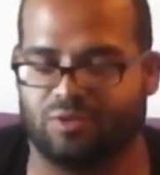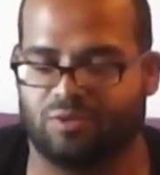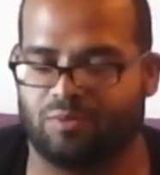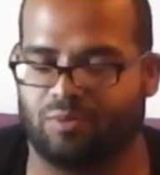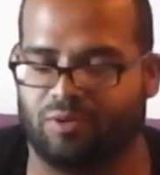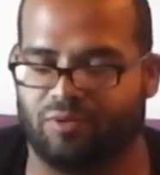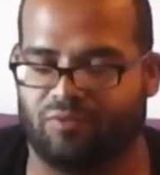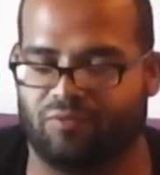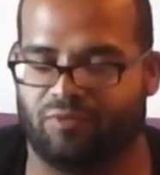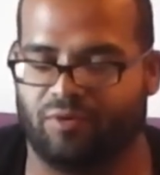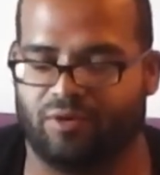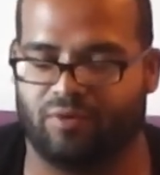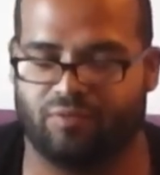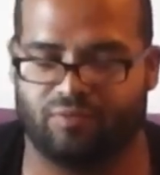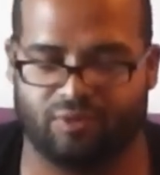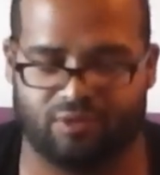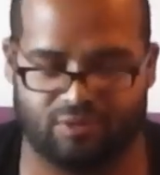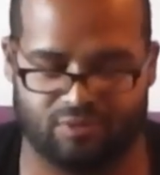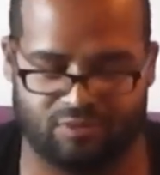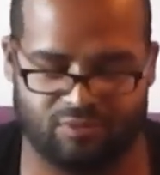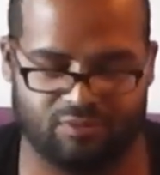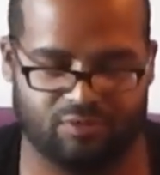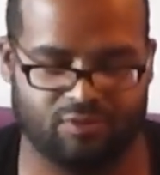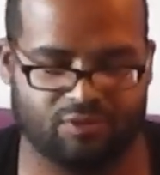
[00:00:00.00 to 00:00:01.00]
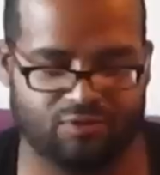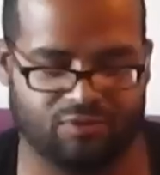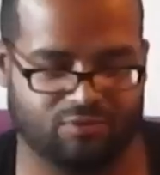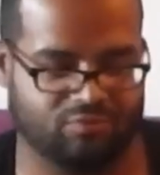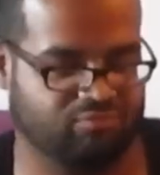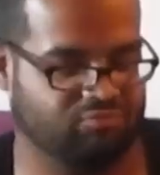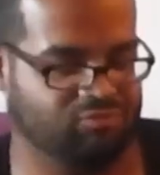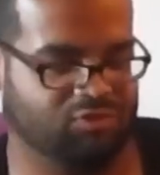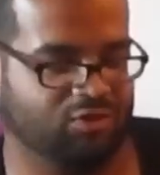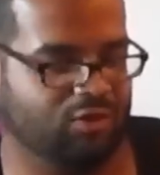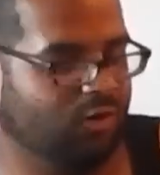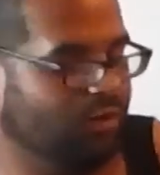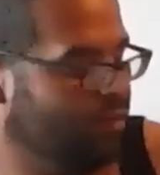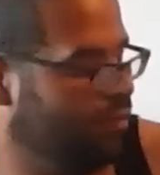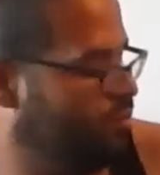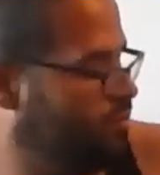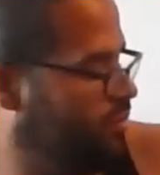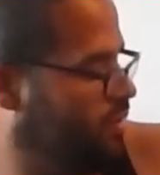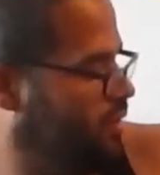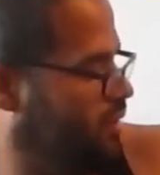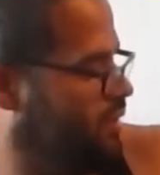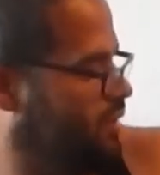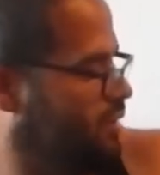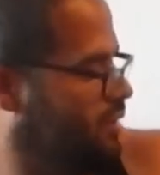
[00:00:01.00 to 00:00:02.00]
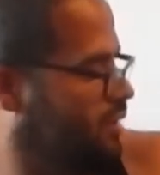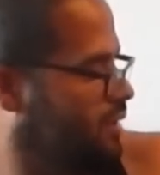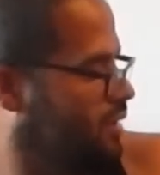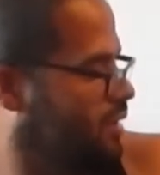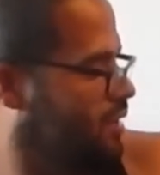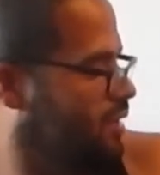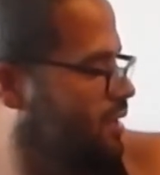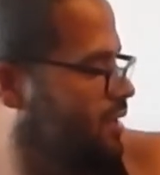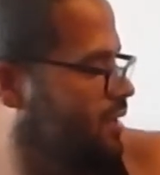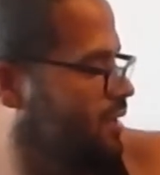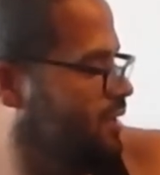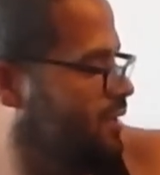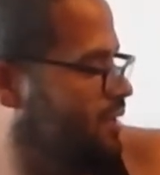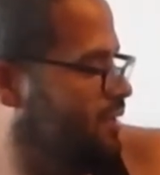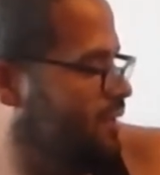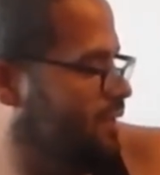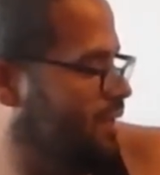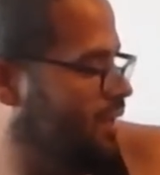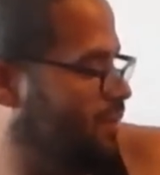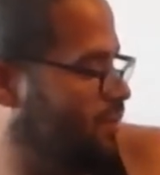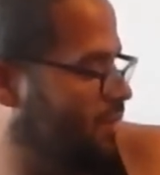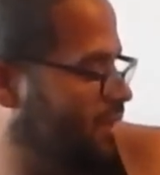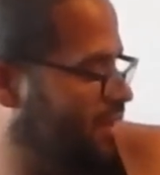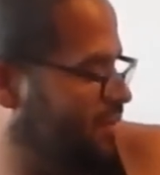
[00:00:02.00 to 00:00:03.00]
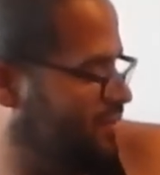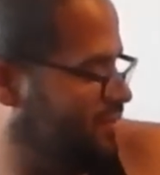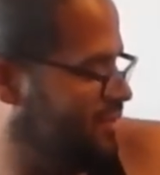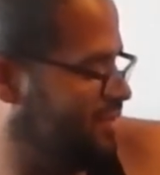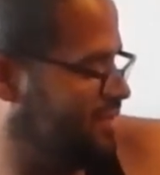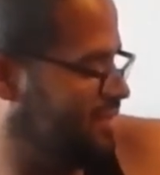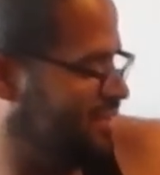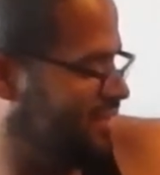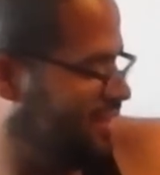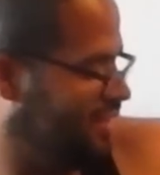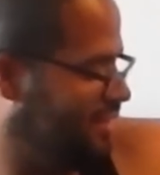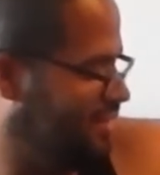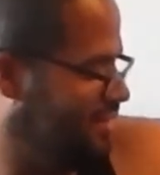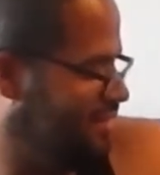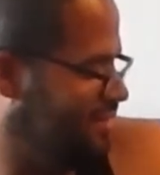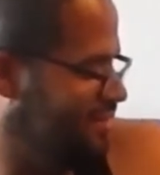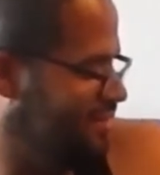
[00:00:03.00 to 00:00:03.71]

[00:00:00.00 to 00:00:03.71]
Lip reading: It's my favorite Kobe, I'm gonna have to say.